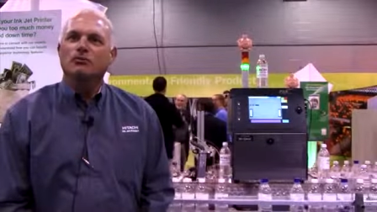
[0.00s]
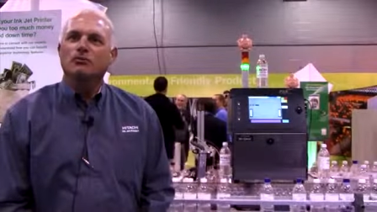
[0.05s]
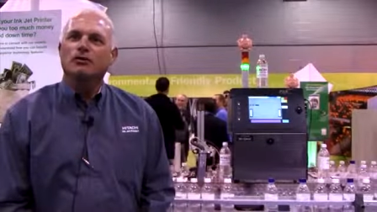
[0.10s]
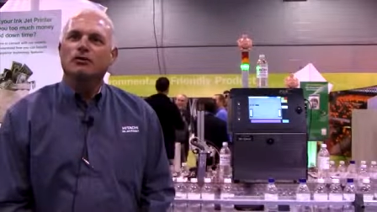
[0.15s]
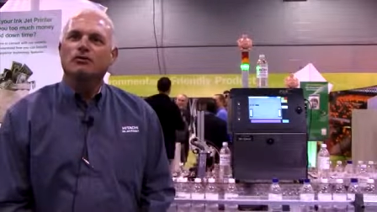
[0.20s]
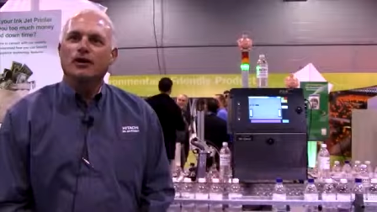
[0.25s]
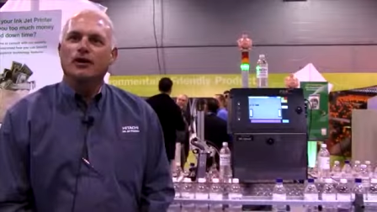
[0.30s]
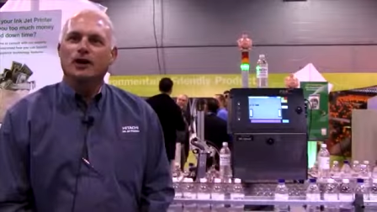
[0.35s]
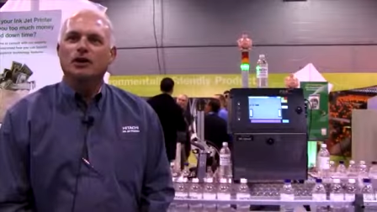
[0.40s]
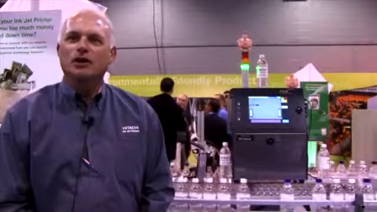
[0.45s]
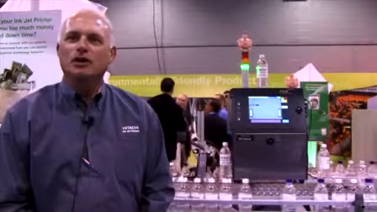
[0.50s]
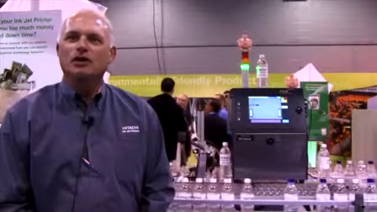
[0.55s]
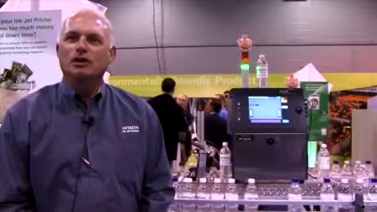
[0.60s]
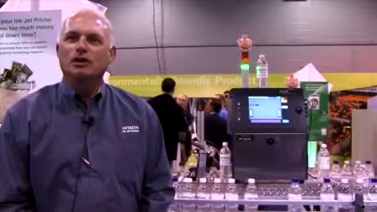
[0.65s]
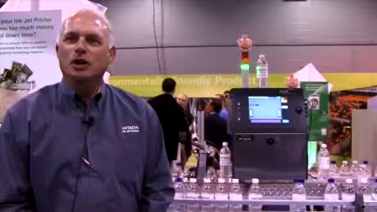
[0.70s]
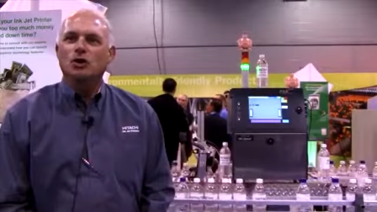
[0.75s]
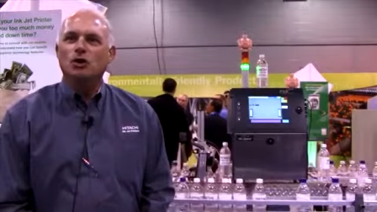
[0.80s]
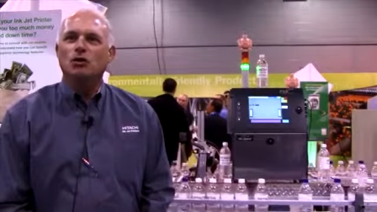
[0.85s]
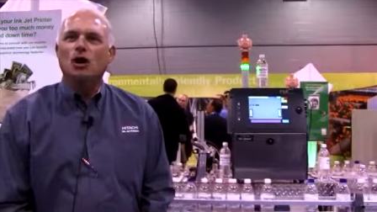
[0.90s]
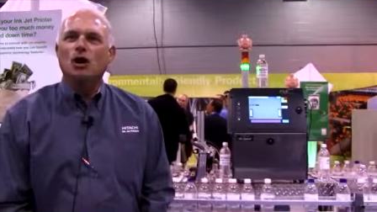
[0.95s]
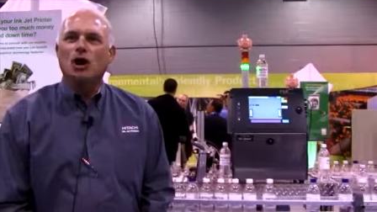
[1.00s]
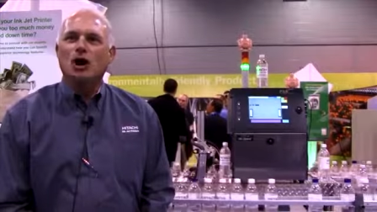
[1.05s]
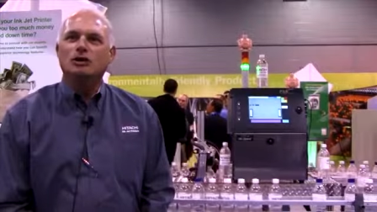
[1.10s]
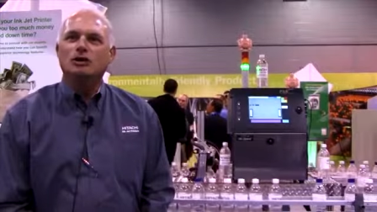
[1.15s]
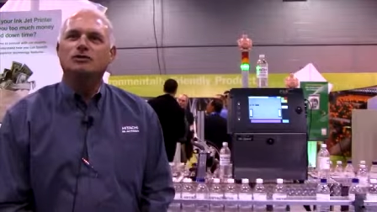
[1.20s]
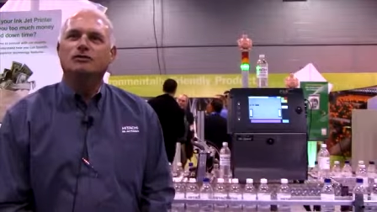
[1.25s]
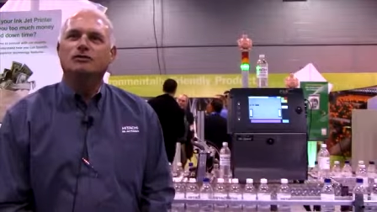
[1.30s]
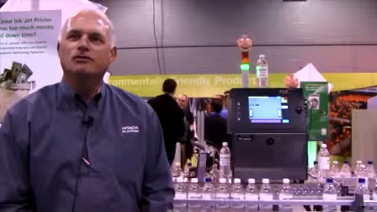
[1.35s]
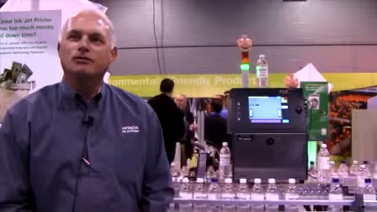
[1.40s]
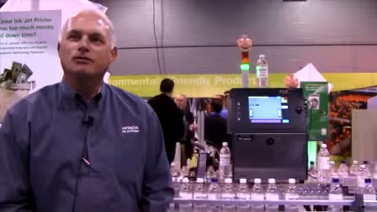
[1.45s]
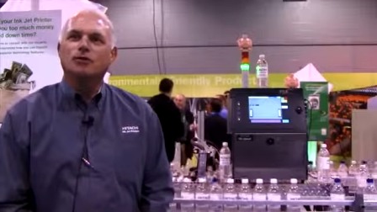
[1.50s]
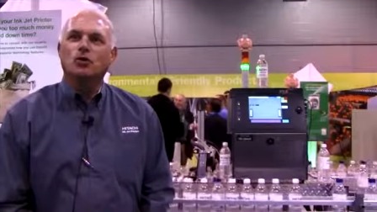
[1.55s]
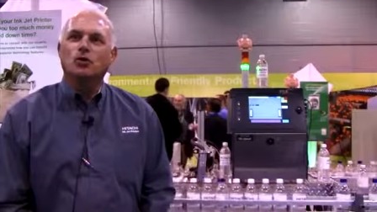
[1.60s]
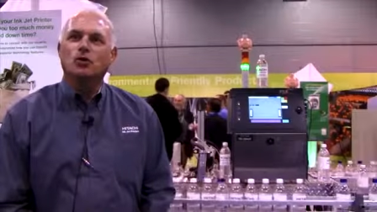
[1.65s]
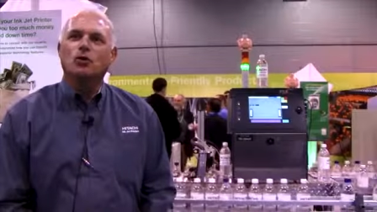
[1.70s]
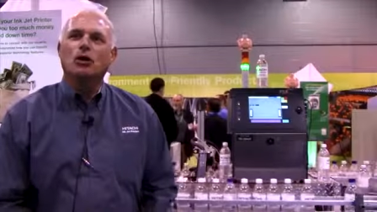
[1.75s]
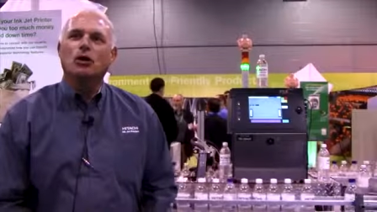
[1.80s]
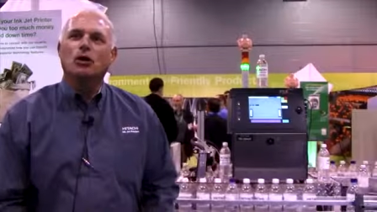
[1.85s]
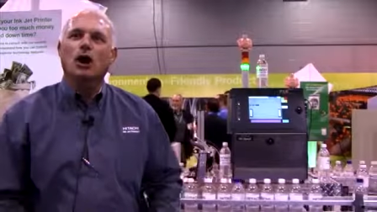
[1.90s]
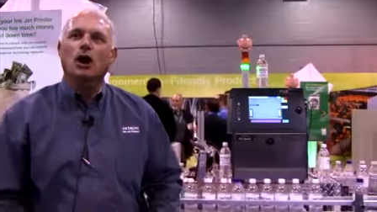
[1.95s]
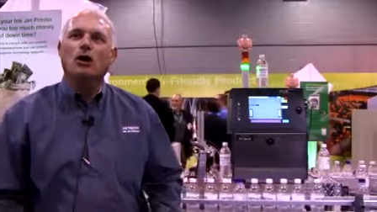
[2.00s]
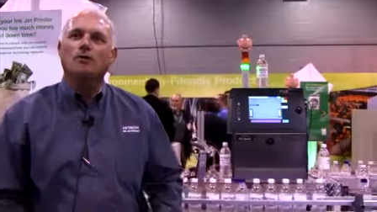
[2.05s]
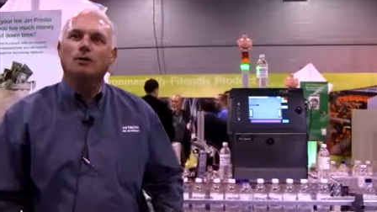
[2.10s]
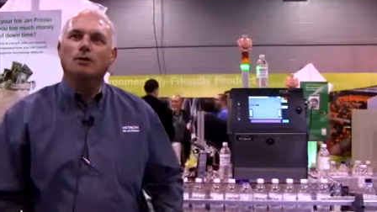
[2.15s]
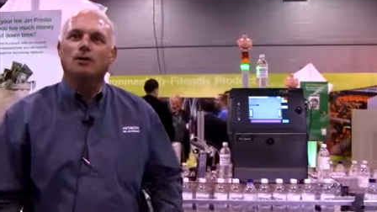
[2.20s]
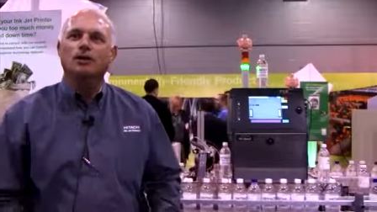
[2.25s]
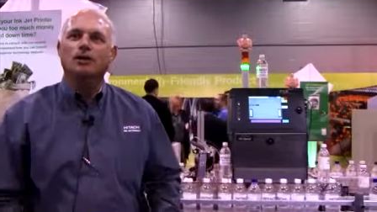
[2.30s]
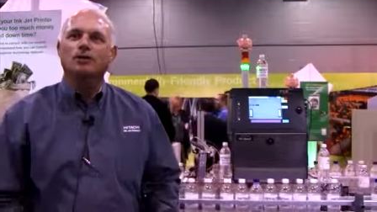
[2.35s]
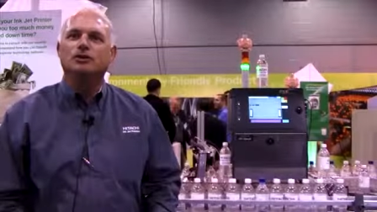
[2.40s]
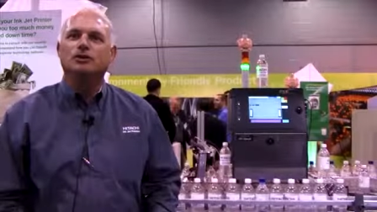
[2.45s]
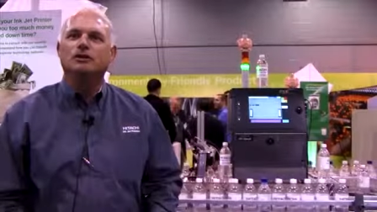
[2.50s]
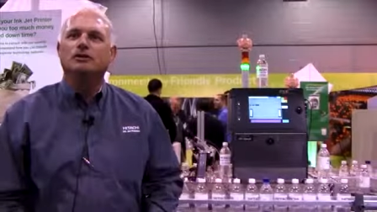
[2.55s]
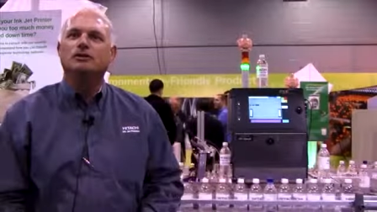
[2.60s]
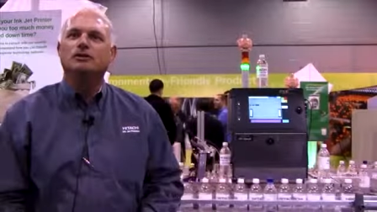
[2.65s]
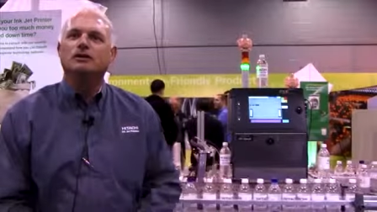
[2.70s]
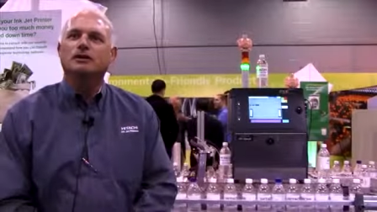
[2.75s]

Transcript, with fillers: with very low cost of total operation.